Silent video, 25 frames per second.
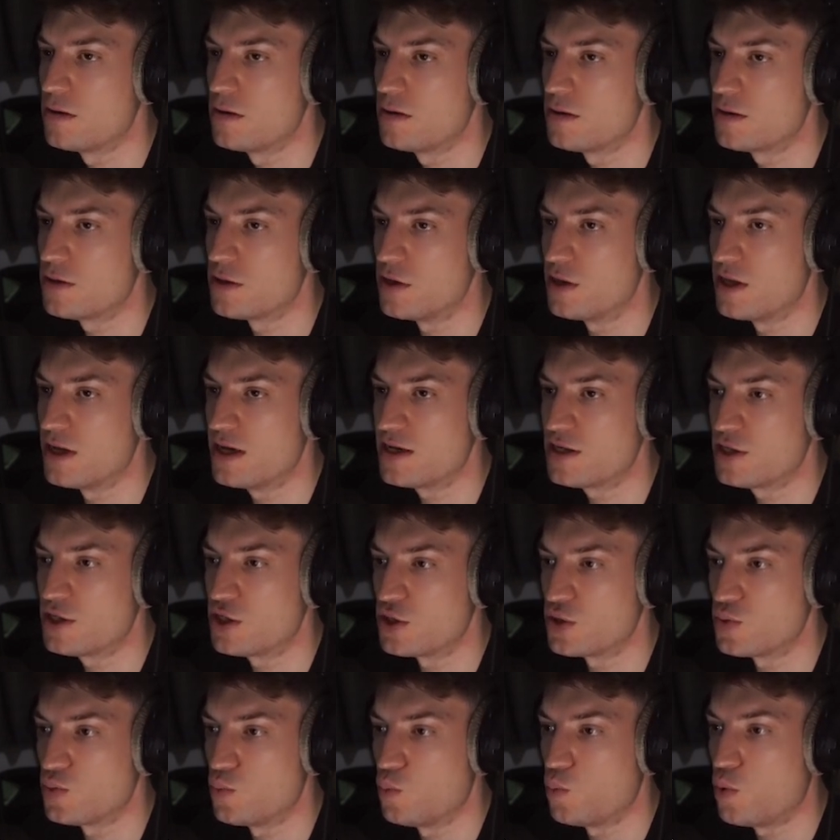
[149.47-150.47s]
So that's
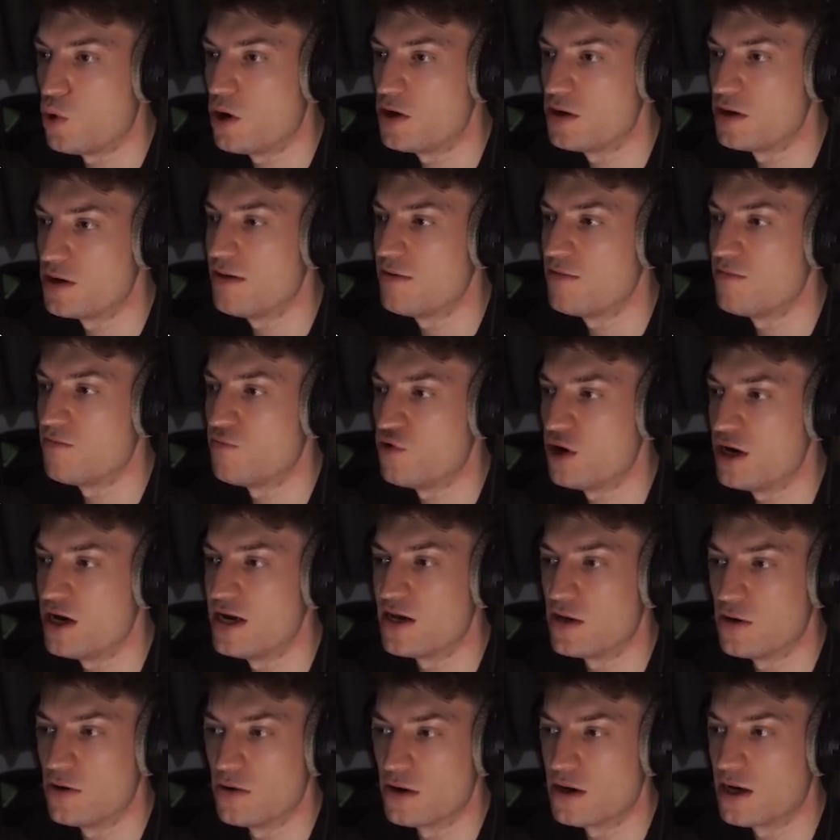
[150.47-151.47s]
just one really
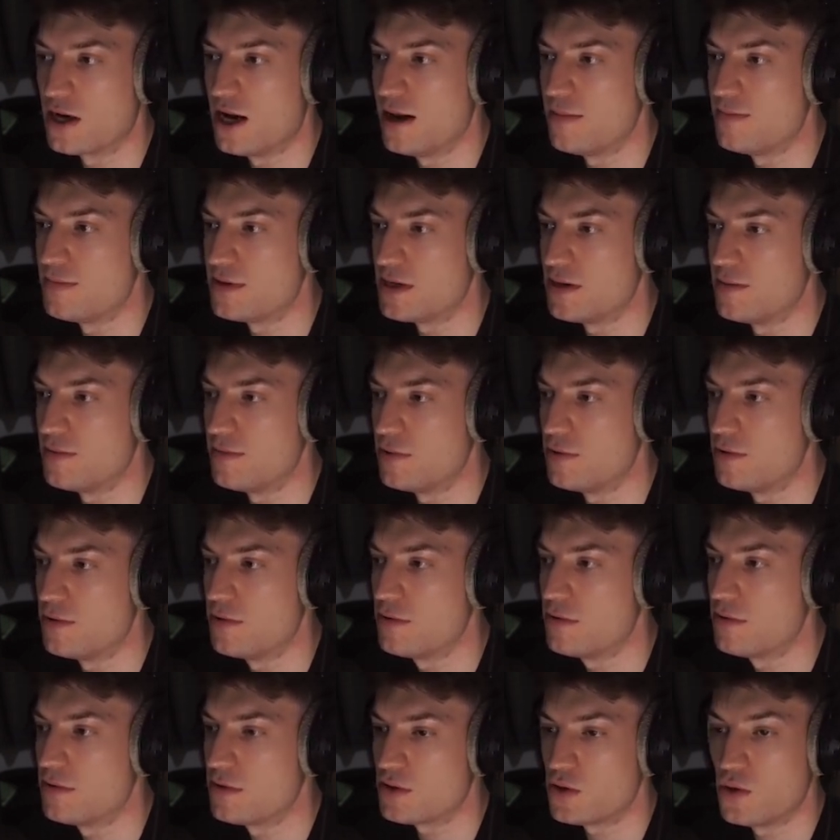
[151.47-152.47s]
good clap
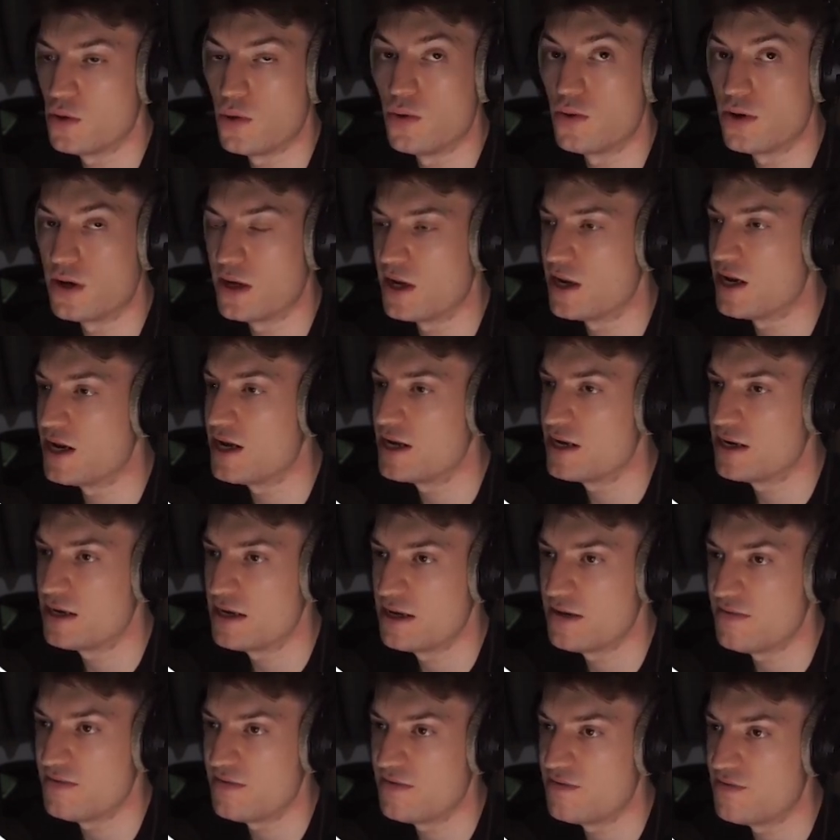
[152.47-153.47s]
sample. That's all you need
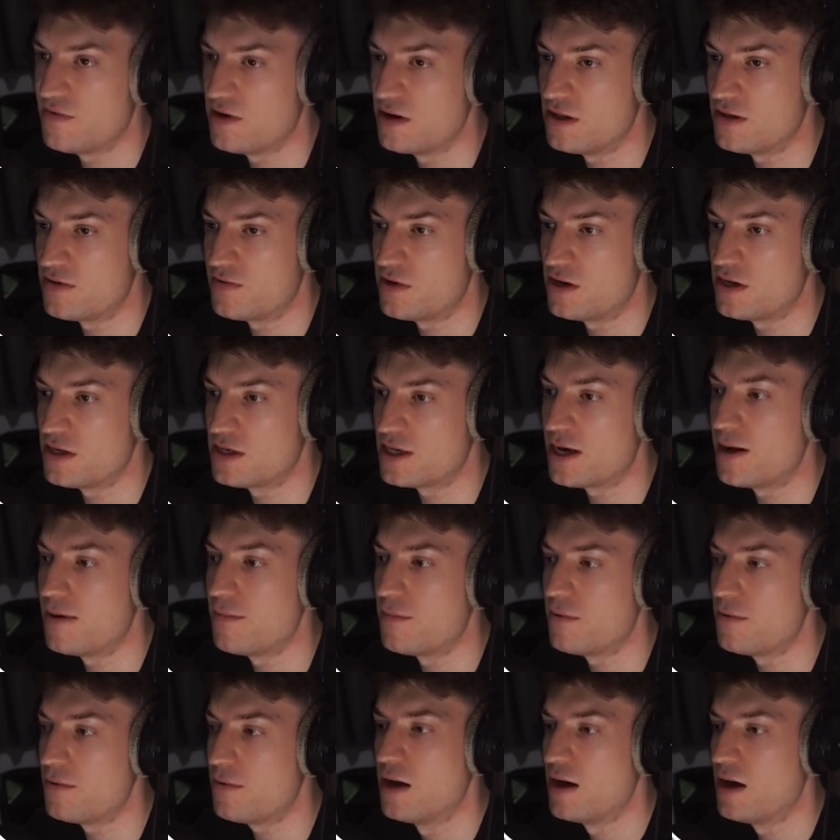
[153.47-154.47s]
if you find the right
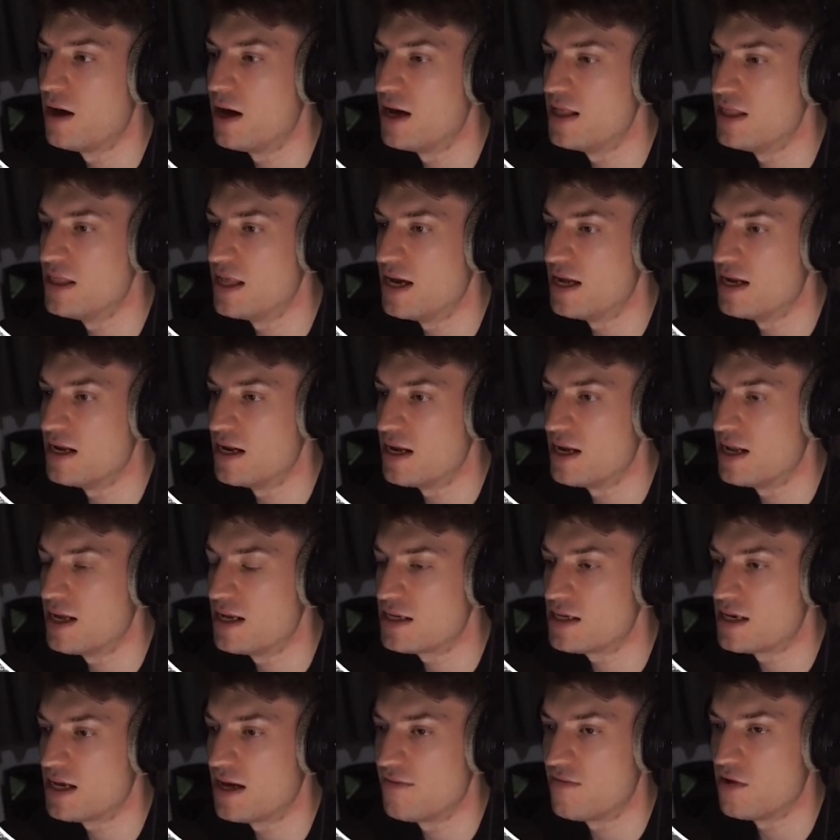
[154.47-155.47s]
sample. And then
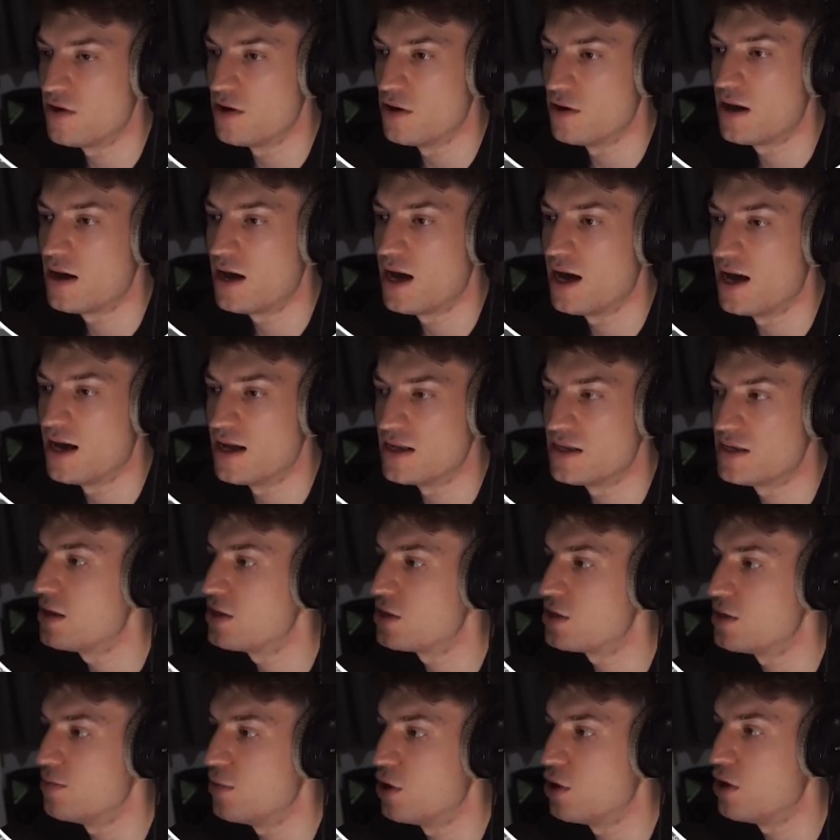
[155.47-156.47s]
let's have a look at
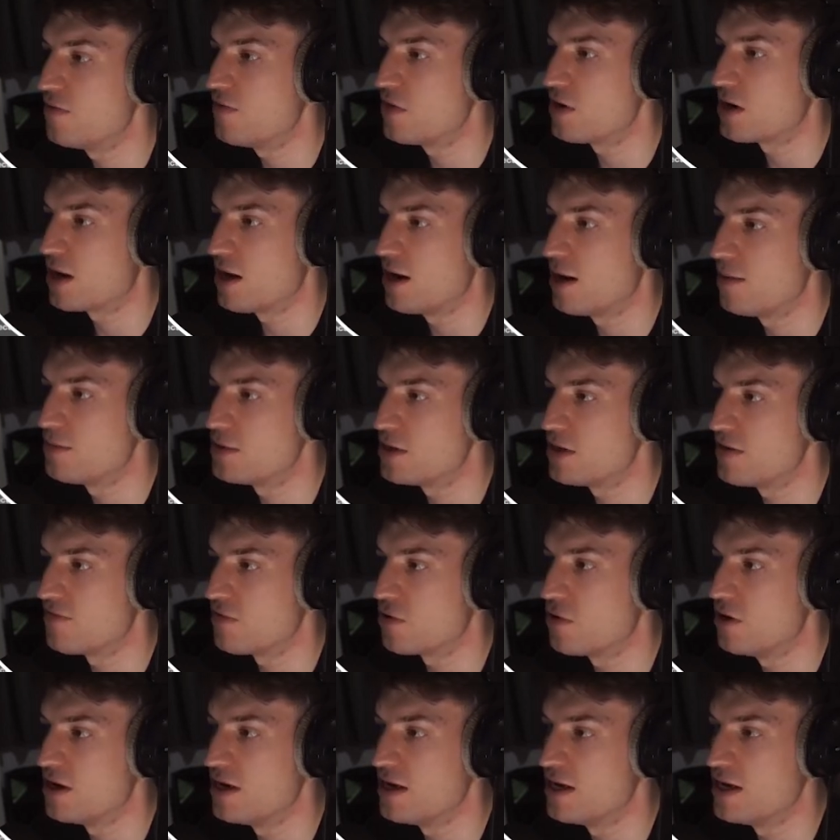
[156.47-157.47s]
some other claps I've
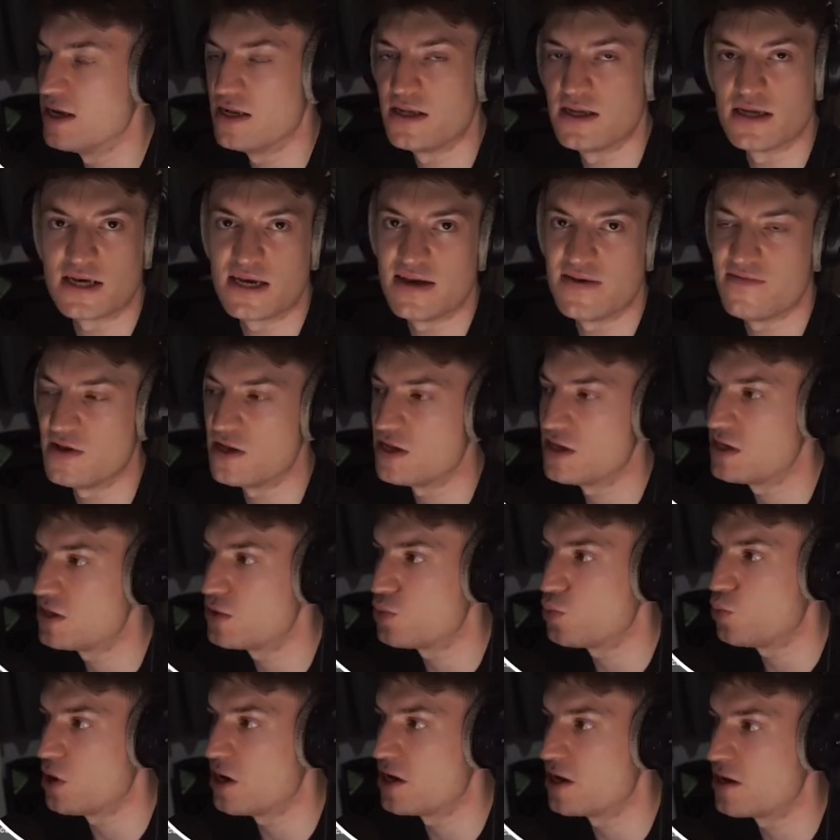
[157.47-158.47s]
got in here to give it
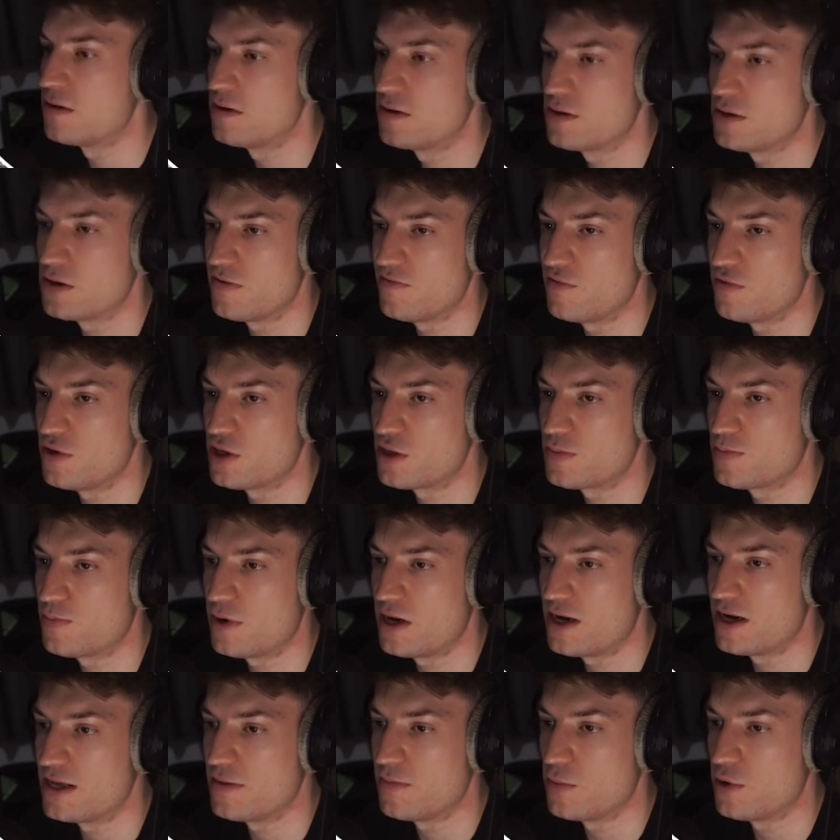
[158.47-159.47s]
swing. So if we just
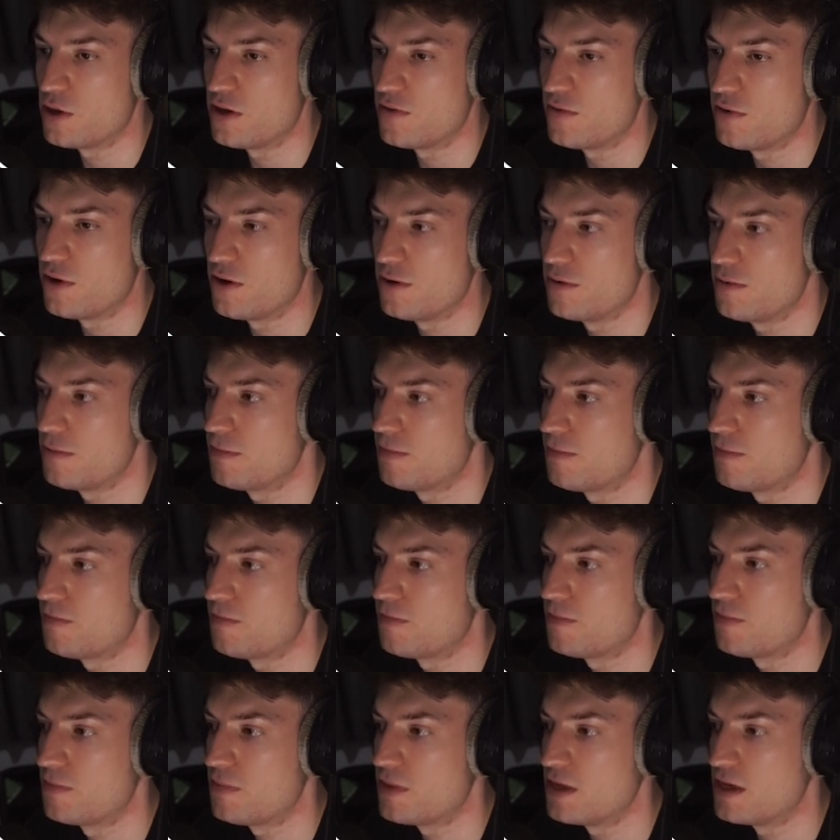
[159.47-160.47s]
play them on their own,
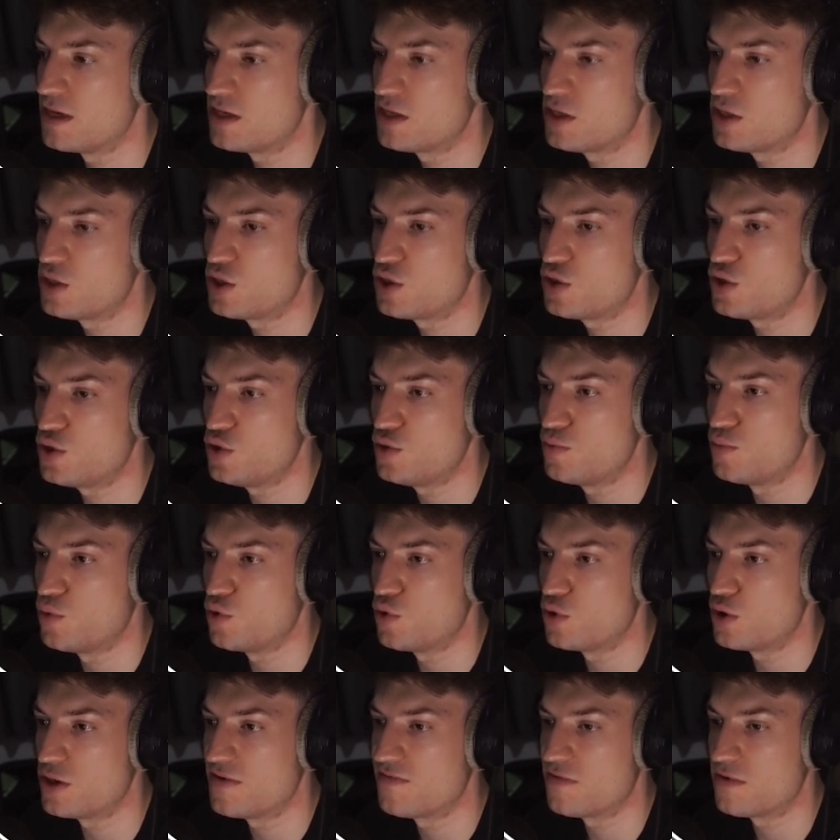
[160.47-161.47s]
there's 2
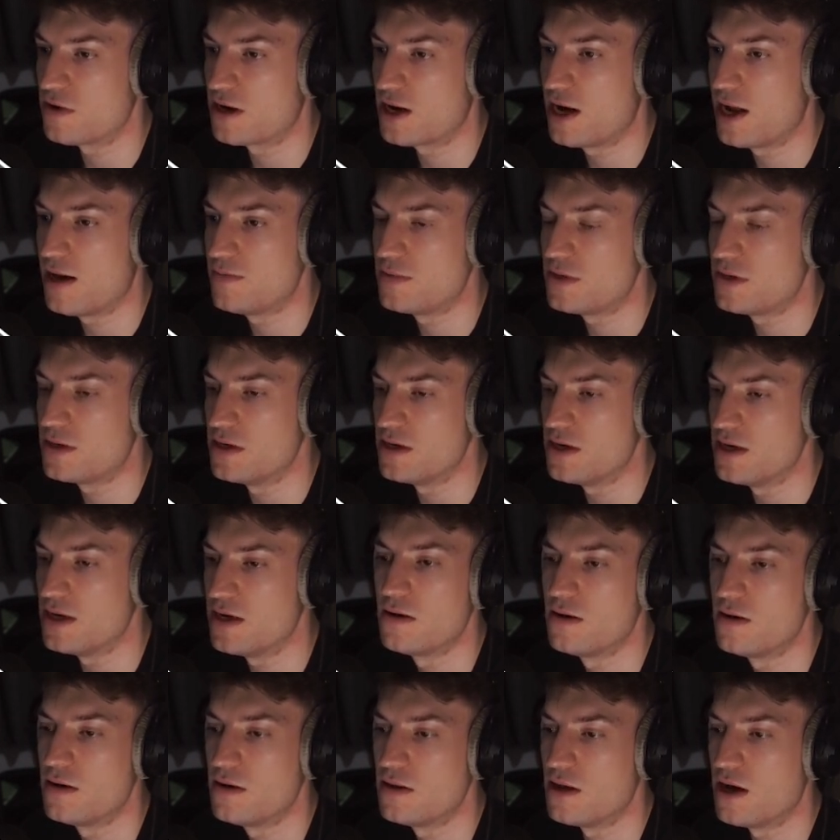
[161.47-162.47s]
more different claps in
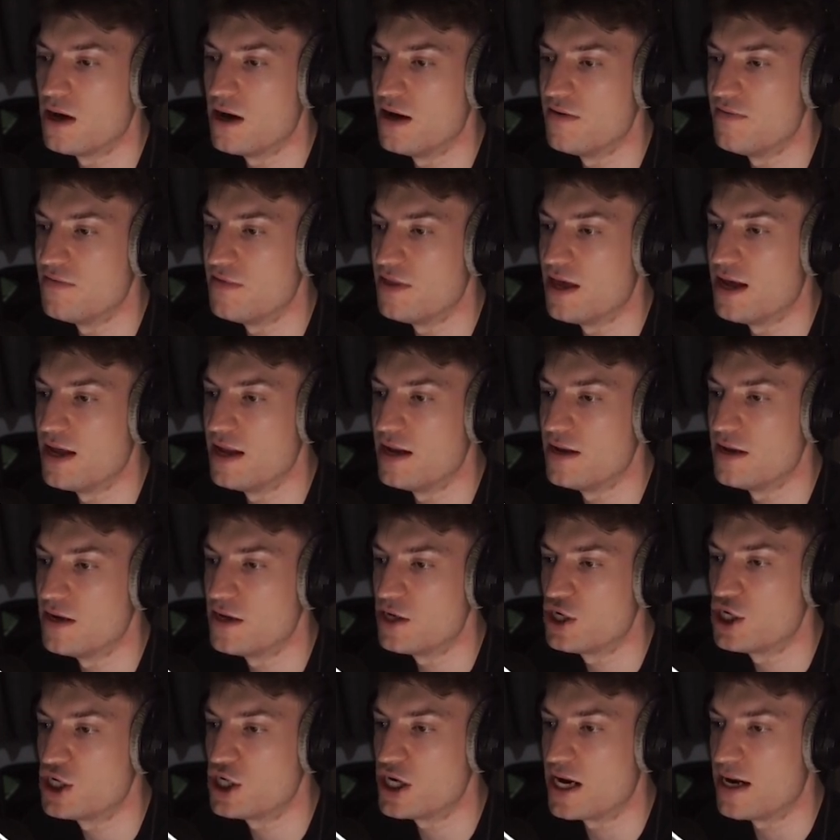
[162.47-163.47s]
here that I've then
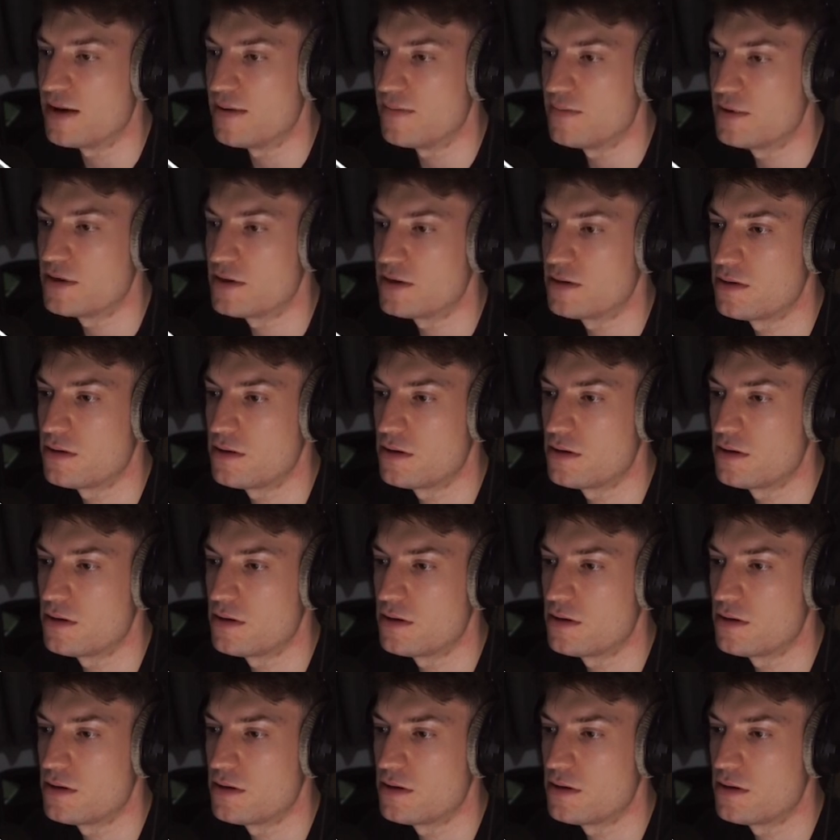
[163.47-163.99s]
shaped.